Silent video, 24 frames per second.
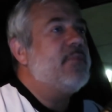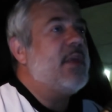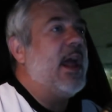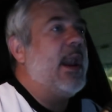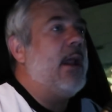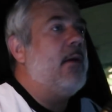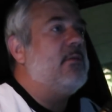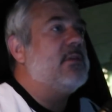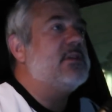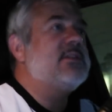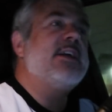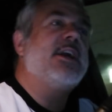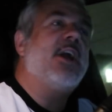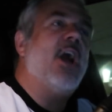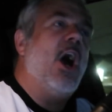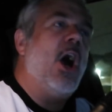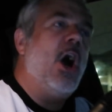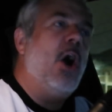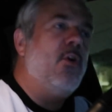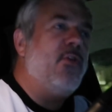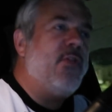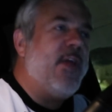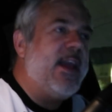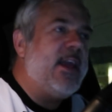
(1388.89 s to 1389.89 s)
And I was like,
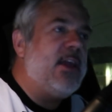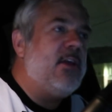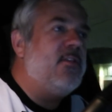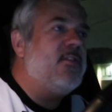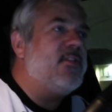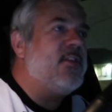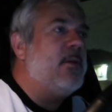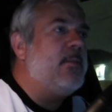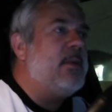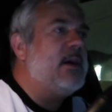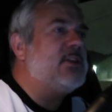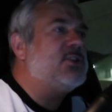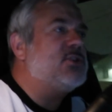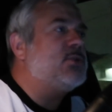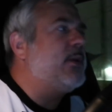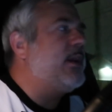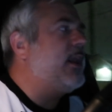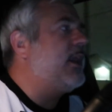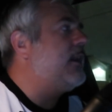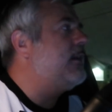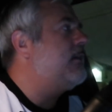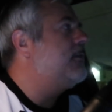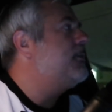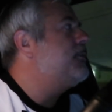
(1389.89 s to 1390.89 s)
Oh, thank you so much,
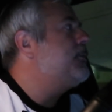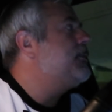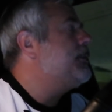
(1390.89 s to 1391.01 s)
sweetie.